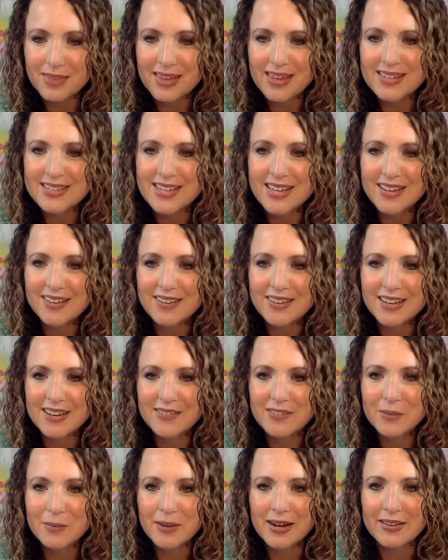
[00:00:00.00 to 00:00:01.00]
telling
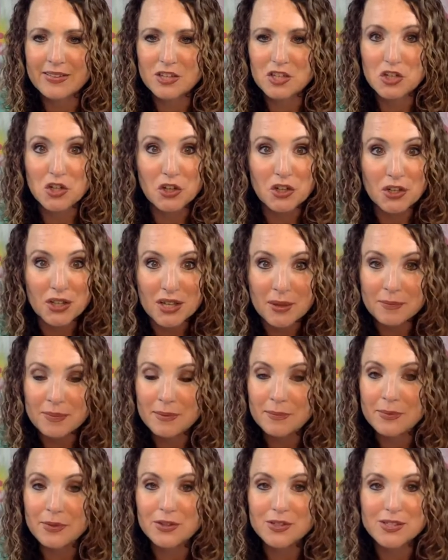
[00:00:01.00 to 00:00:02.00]
everybody that you're a club
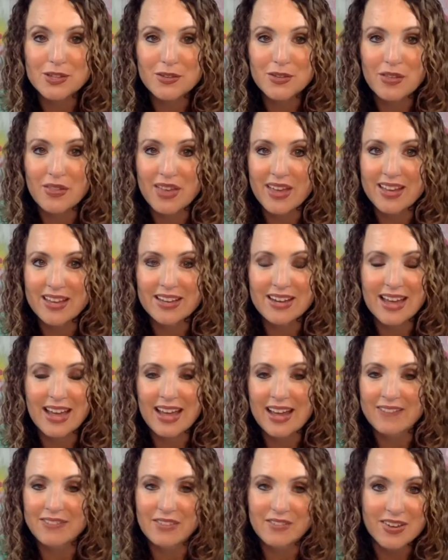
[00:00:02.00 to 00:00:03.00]
member so that they can, hey,
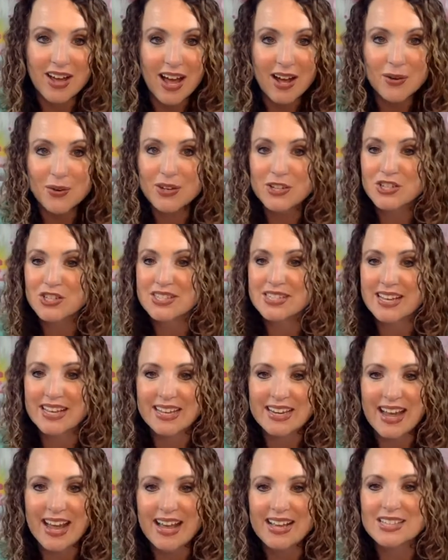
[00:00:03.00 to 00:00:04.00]
if they've got questions, they can
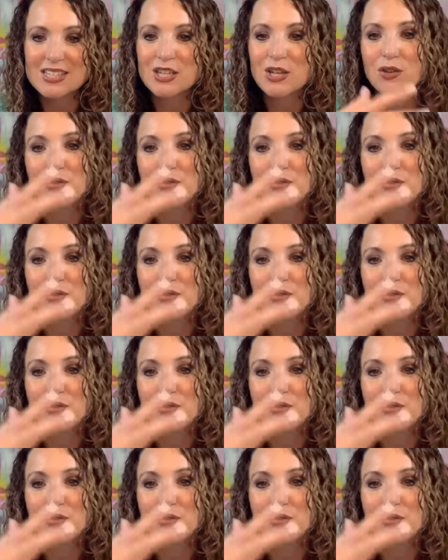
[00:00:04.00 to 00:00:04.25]
ask you.